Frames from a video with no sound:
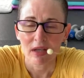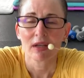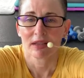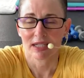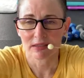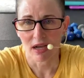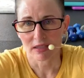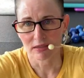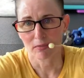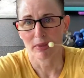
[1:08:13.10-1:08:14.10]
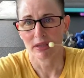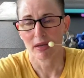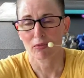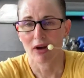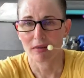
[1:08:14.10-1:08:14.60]
that's awesome. But that,
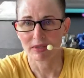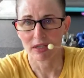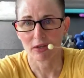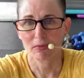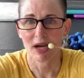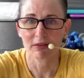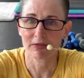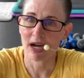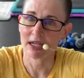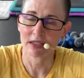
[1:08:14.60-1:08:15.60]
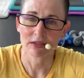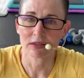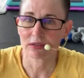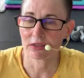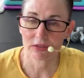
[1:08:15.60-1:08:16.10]
Robin, that you modify and
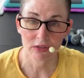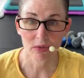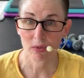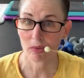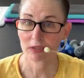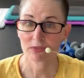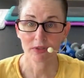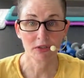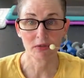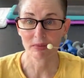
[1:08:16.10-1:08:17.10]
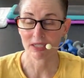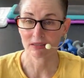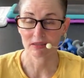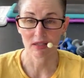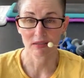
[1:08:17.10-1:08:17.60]
you do what works for you, because
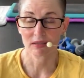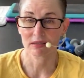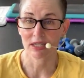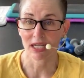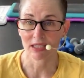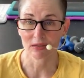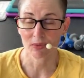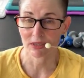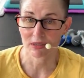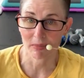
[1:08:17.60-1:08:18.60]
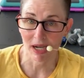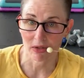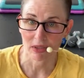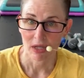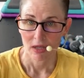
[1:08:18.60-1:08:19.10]
at the end of the day, that's what it's
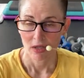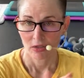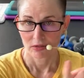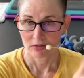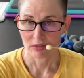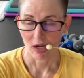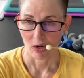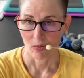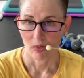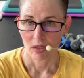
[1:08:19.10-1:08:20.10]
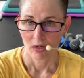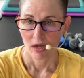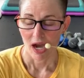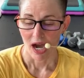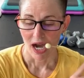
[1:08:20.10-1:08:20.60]
about. So
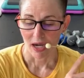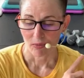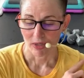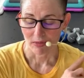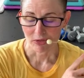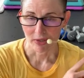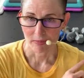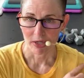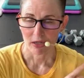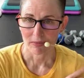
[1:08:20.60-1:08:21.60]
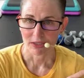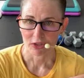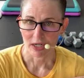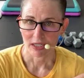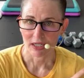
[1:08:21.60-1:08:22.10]
when I'm doing pyramid
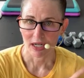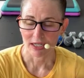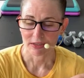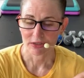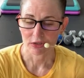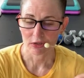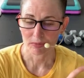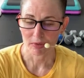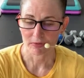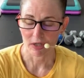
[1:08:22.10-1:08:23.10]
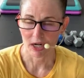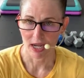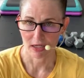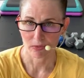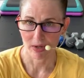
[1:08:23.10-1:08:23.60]
training, I do prefer
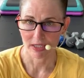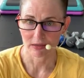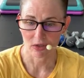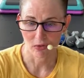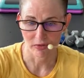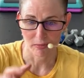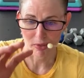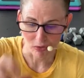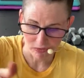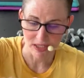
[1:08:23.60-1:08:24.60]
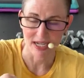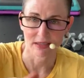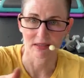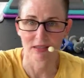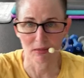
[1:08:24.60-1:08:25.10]
hand weights over the Bowflex,
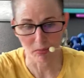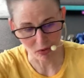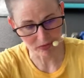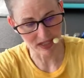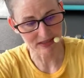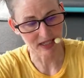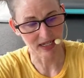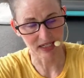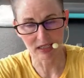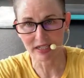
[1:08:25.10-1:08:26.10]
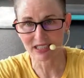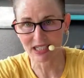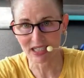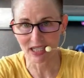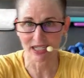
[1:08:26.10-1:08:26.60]
because the Bowflex, I got to click,
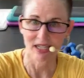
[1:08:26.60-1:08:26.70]
click, click,